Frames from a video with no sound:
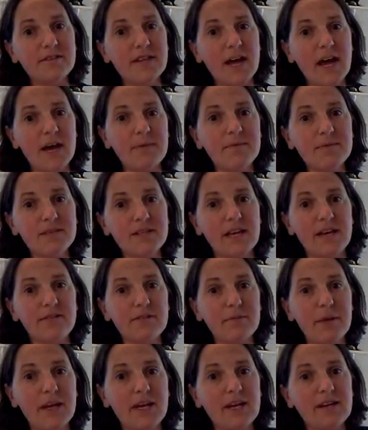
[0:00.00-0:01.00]
saves time,
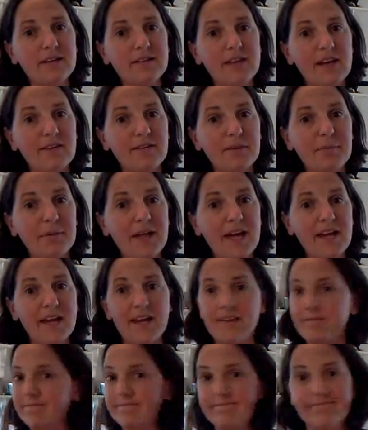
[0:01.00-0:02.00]
saves money, saves the
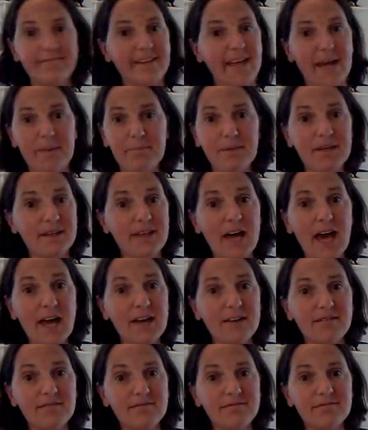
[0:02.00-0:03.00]
planet. Can't beat
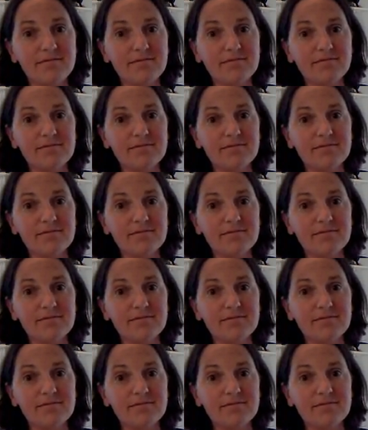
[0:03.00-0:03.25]
that.